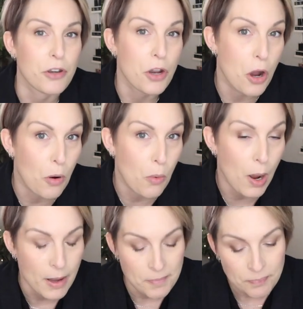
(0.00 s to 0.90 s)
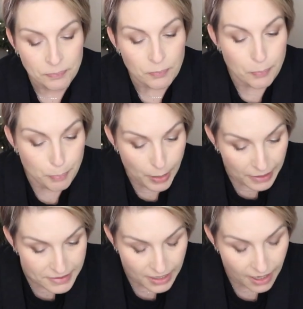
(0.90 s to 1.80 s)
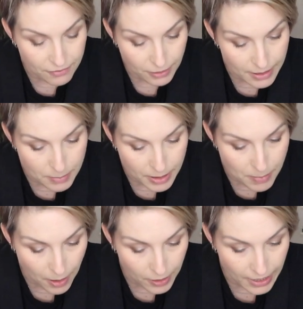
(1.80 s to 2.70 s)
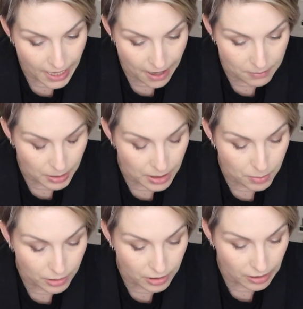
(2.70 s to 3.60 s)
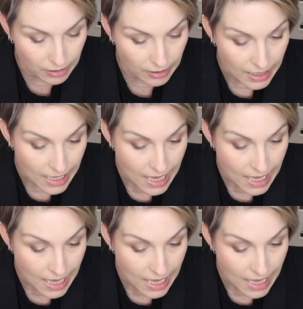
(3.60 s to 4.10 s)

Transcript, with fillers: No, but I've read a bit about it and people